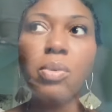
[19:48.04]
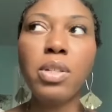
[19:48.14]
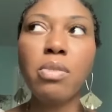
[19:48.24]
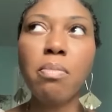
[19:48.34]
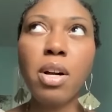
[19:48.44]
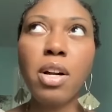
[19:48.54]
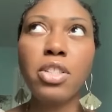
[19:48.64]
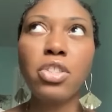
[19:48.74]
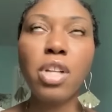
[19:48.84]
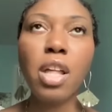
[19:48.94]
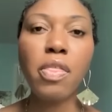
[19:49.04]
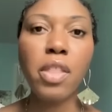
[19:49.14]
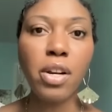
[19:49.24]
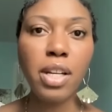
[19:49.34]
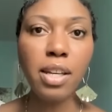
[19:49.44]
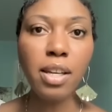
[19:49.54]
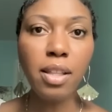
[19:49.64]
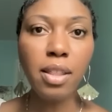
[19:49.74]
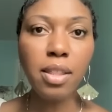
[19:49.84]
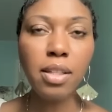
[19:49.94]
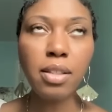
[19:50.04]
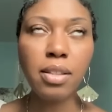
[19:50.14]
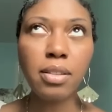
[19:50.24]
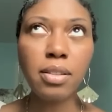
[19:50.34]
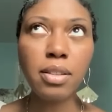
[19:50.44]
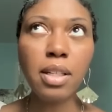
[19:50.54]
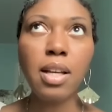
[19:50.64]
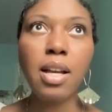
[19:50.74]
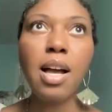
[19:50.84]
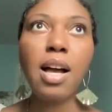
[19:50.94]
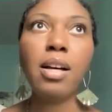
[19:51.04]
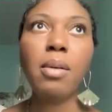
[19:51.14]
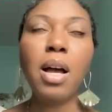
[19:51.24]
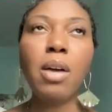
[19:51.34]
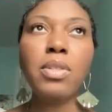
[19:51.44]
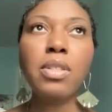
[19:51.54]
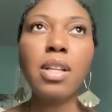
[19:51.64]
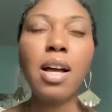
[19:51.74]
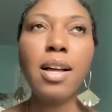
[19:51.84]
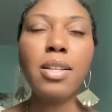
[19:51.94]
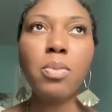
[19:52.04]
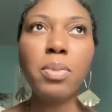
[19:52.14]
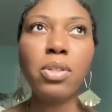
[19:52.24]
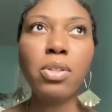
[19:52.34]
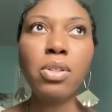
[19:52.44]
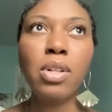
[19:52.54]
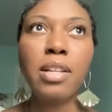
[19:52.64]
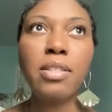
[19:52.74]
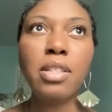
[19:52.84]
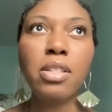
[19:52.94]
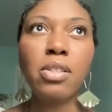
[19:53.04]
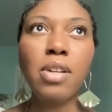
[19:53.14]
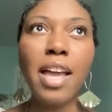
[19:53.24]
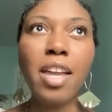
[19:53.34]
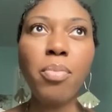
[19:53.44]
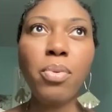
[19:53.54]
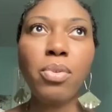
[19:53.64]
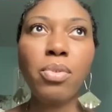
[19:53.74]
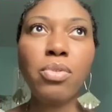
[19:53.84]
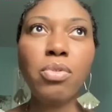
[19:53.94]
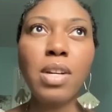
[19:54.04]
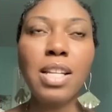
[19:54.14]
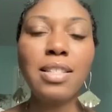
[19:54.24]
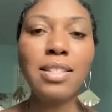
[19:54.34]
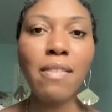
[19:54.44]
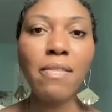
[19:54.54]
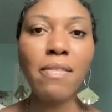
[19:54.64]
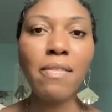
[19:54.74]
was march 30th um, I was in the hospital until April 27th.